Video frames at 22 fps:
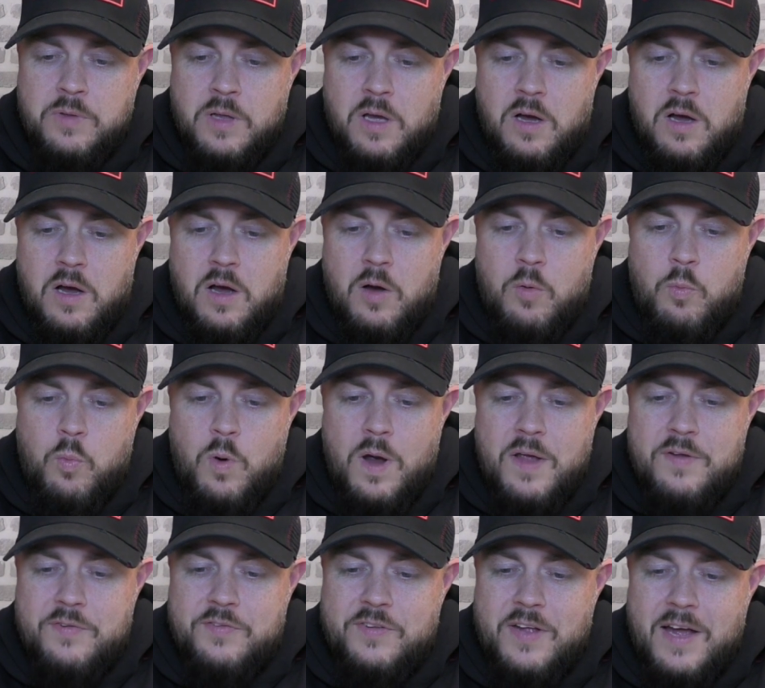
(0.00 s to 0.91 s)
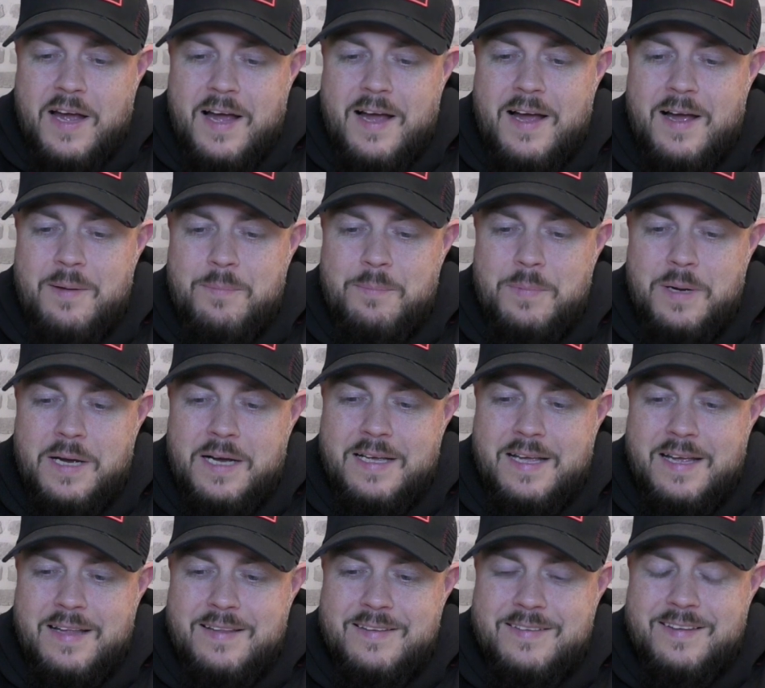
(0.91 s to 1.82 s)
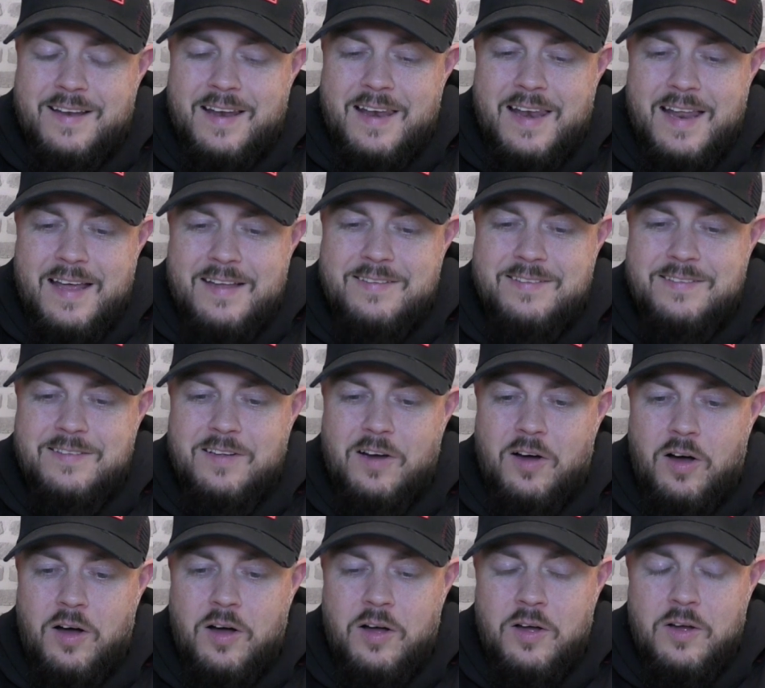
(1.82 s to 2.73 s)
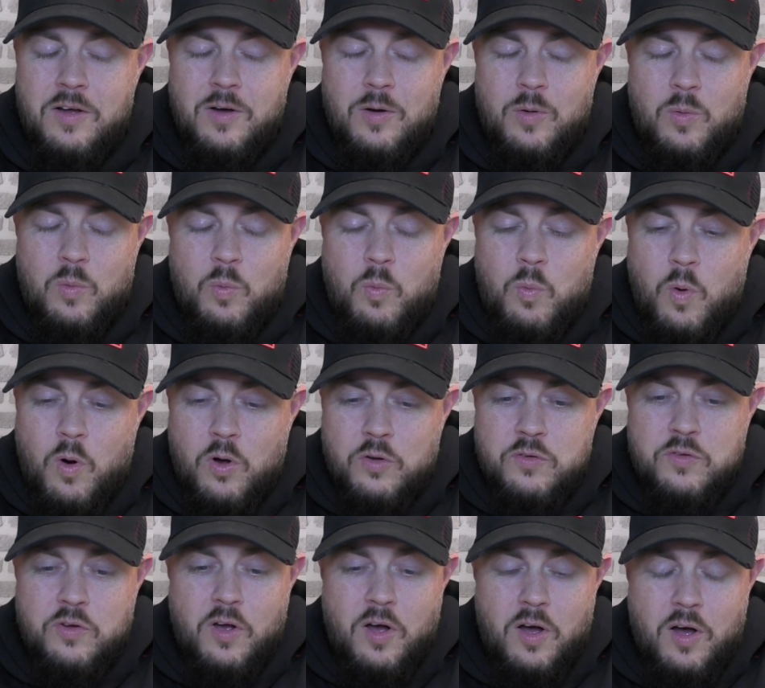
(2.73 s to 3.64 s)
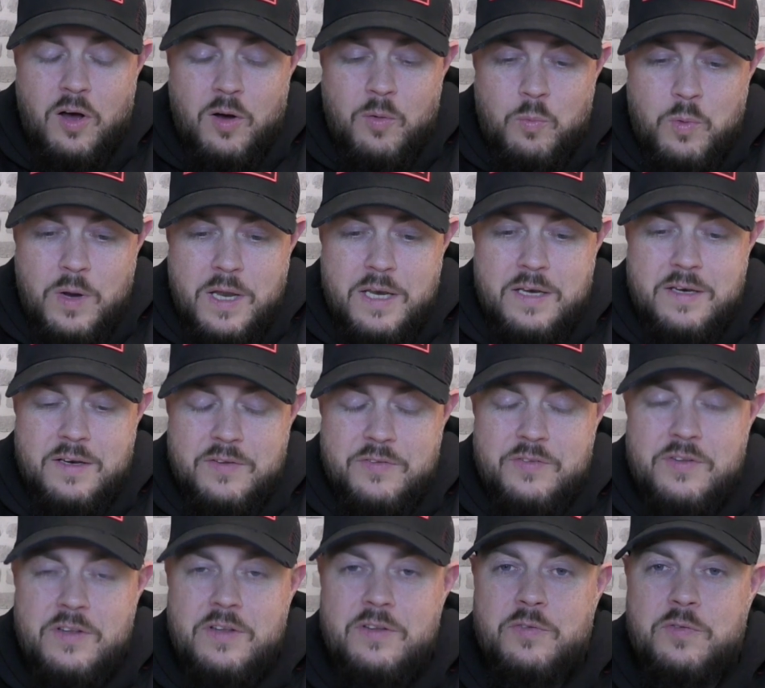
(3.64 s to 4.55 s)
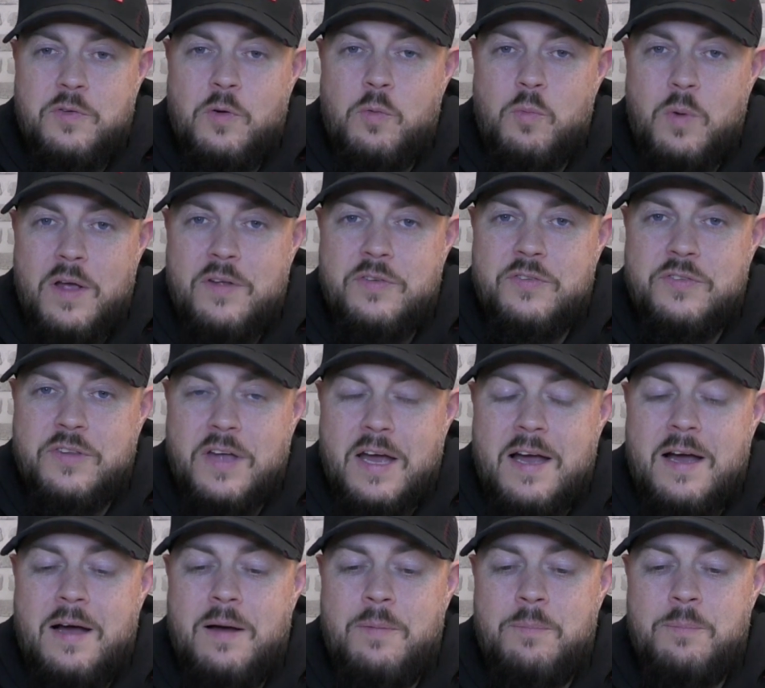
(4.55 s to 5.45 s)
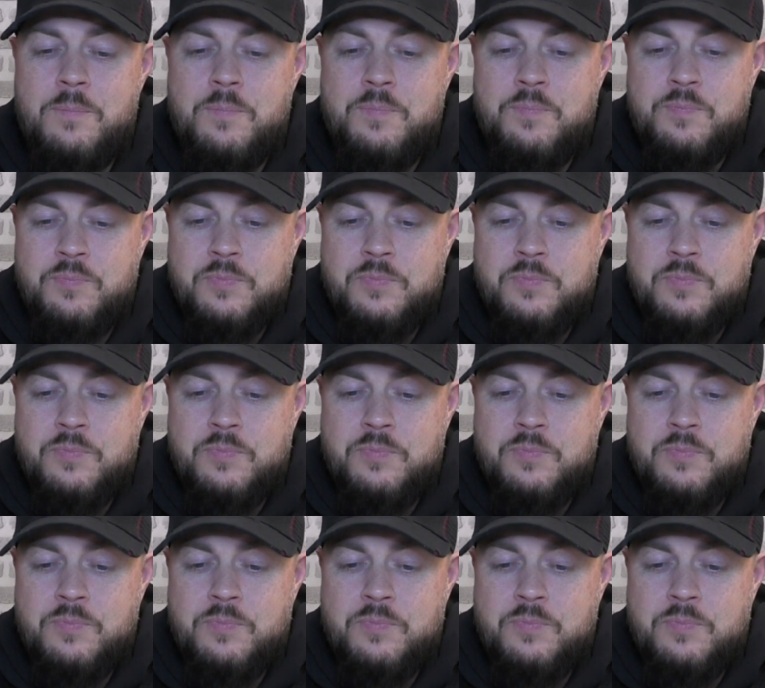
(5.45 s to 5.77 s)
West Ham against Leicester. What a win this is for West Ham.